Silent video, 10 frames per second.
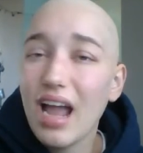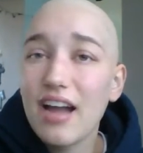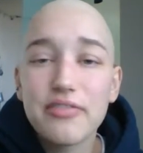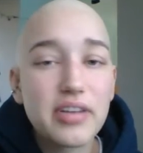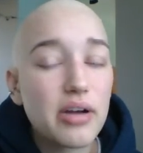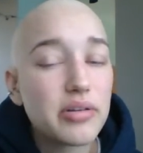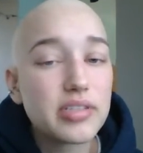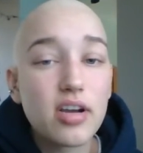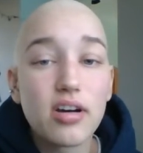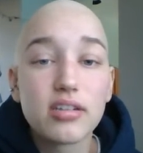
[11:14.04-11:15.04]
I forgot what it
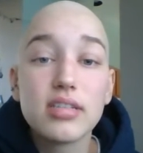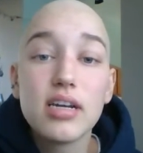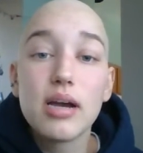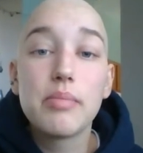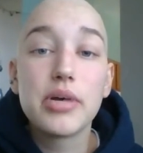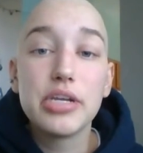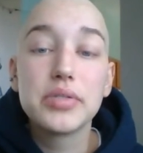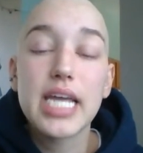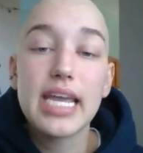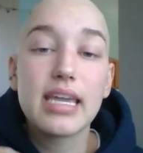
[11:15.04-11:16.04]
was called, but
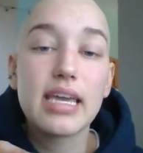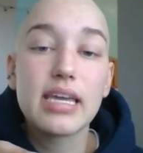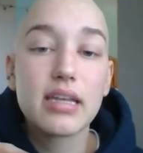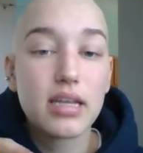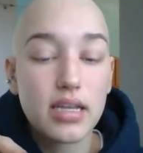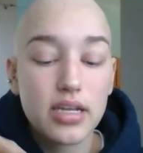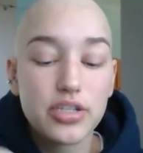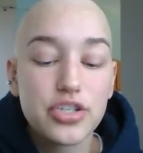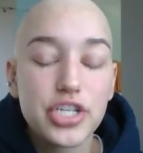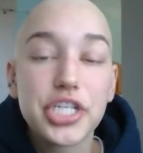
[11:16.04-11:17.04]
you take it
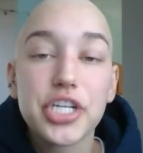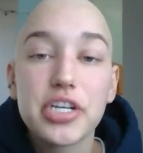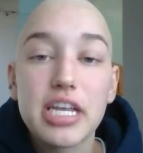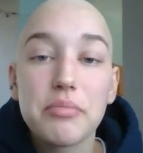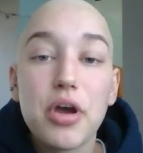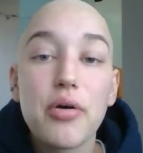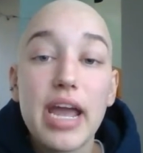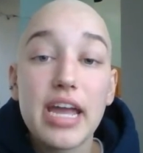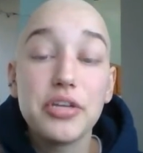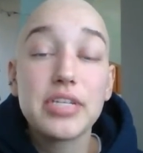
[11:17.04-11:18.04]
during your chemo,
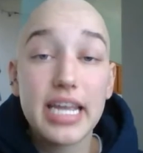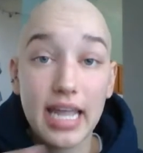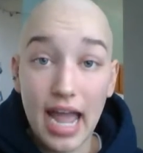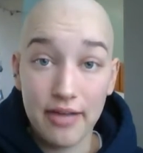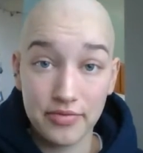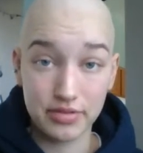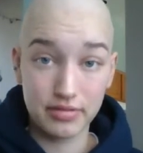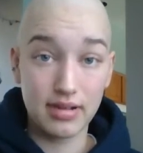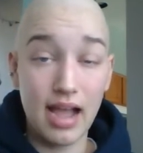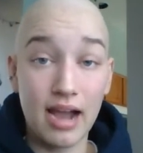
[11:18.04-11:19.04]
and you take it
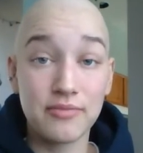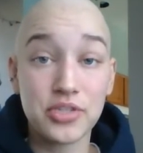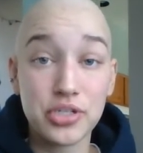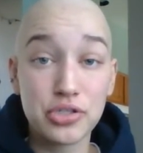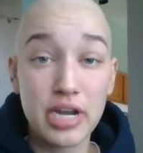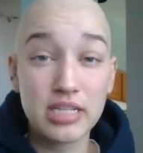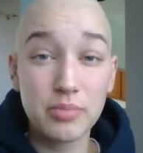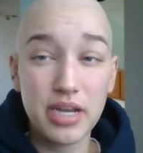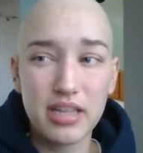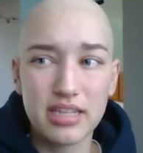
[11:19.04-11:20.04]
after your
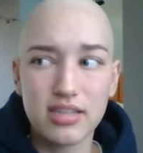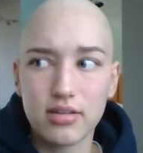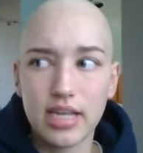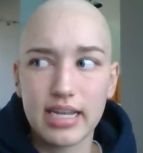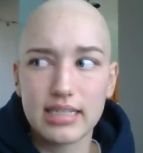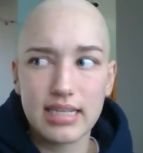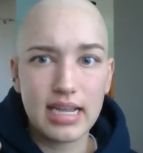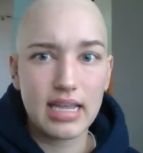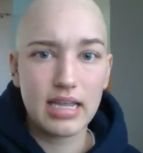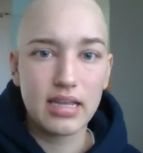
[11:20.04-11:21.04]
transplant. It's on like
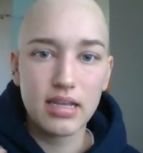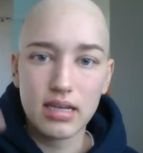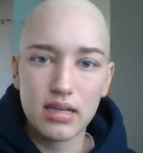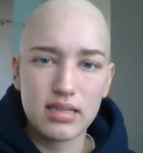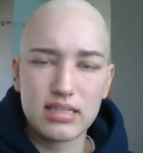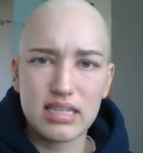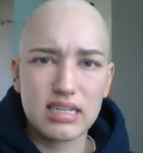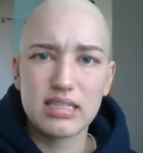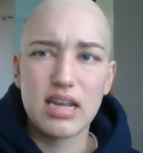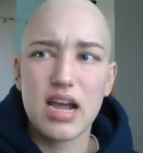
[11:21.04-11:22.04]
day
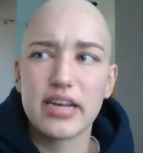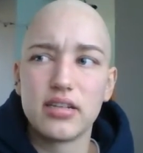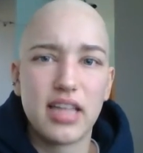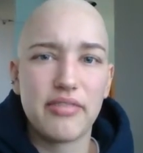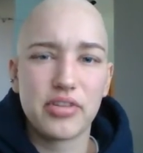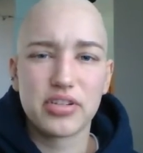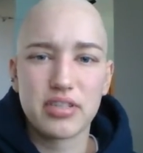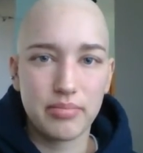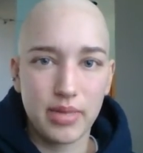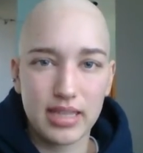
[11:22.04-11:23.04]
6, 9, 11 or
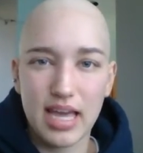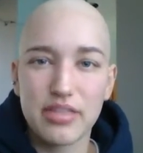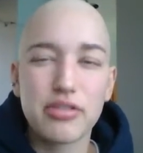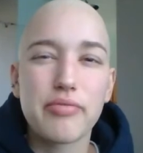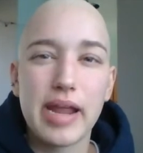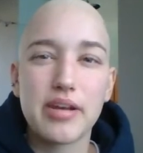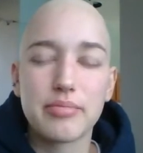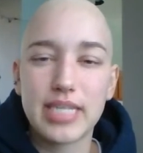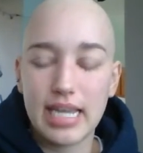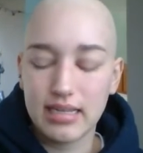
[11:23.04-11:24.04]
something like that. They're
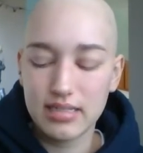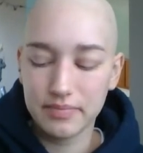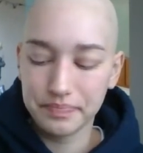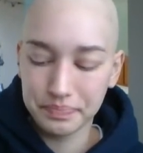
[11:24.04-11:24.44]
random days,